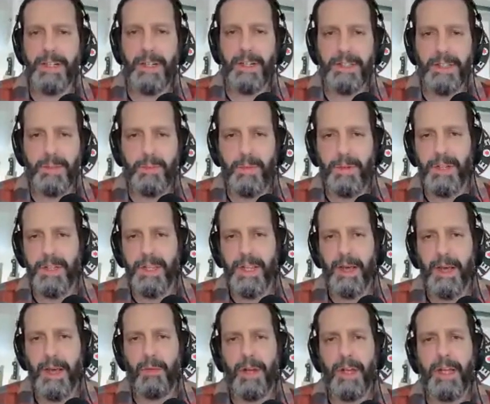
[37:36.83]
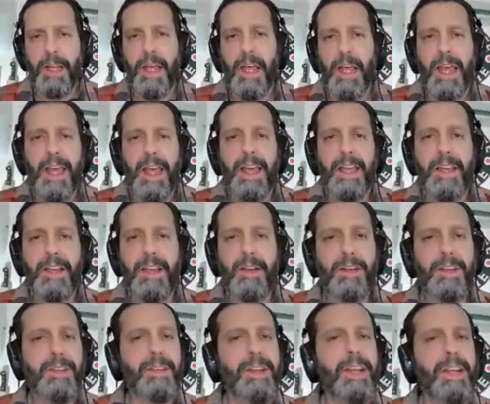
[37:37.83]
I'll just put it that way. Here
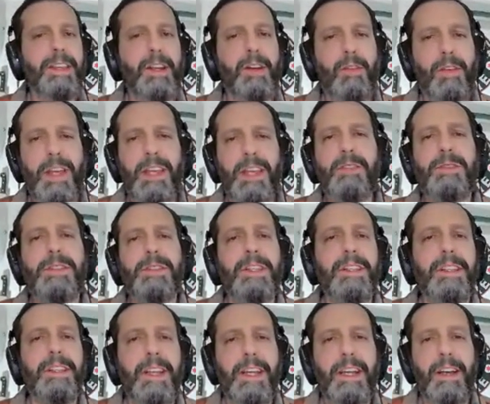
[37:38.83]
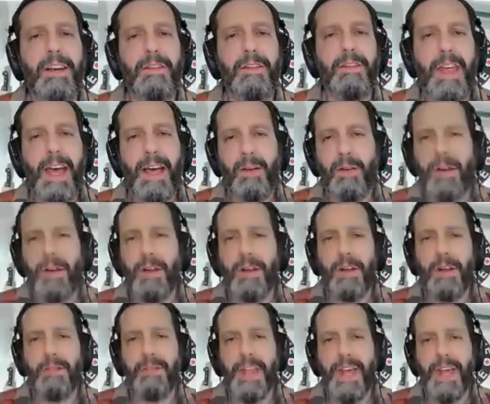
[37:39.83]
you get the great utility of that
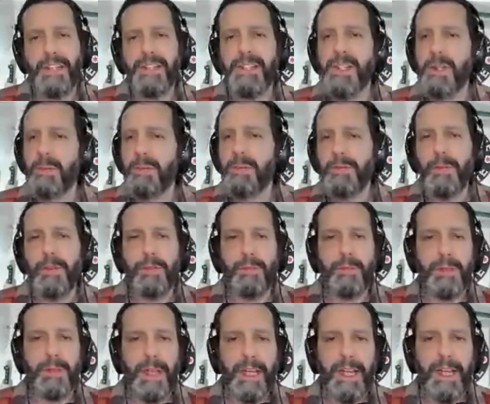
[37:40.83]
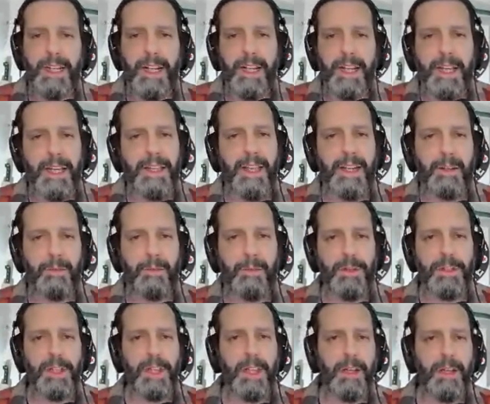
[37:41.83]
of that sheep's foot blade that
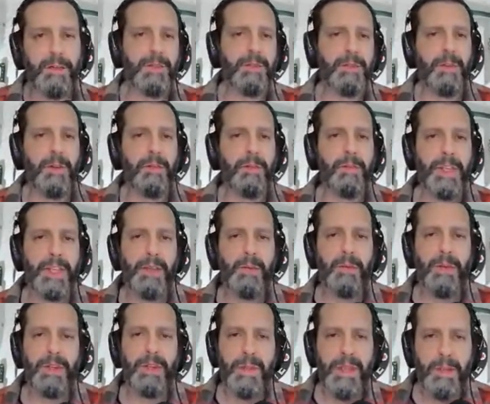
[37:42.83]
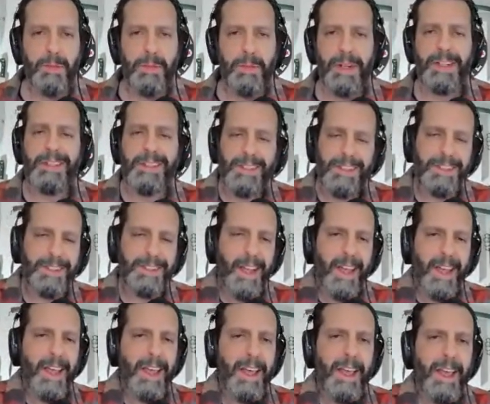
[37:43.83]
everyone loves from the QSP, but it's just
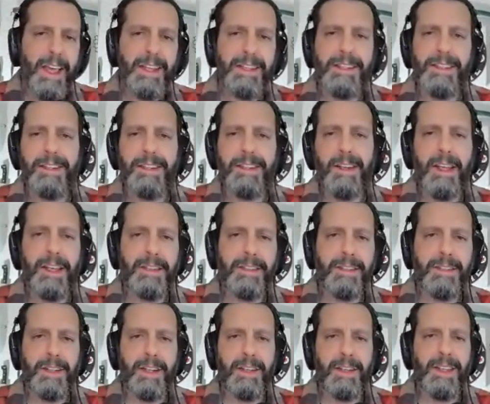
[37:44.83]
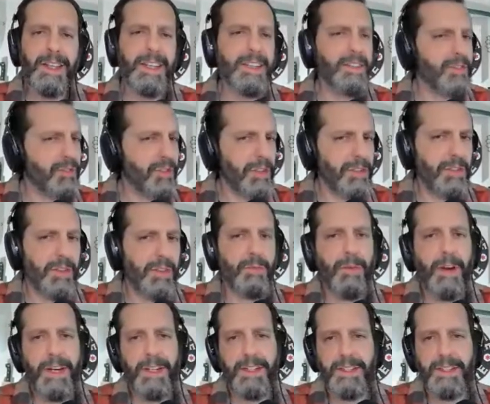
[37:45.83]
it's it's uh, it's just the
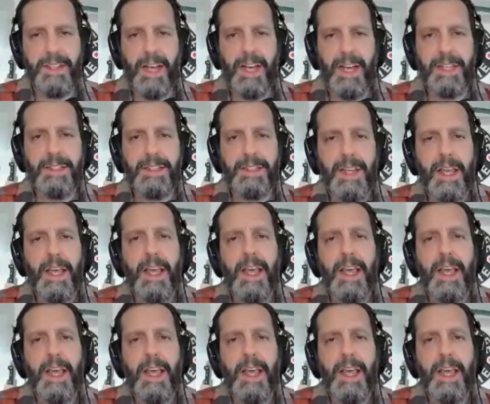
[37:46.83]
right size.